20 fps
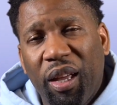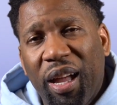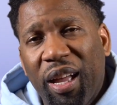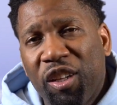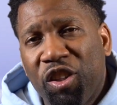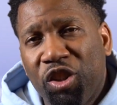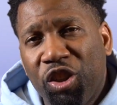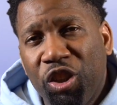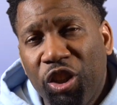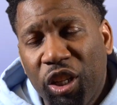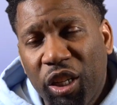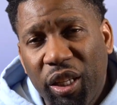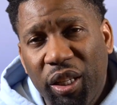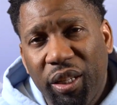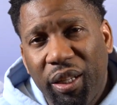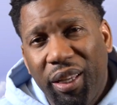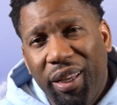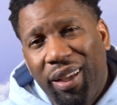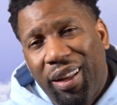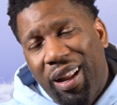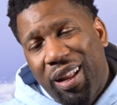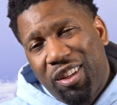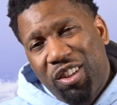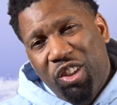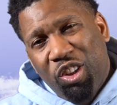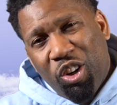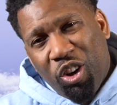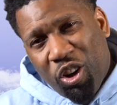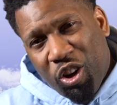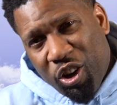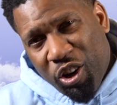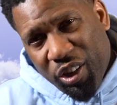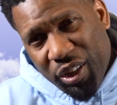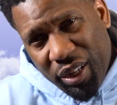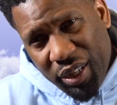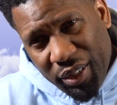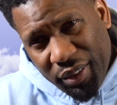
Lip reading: I took it and I turned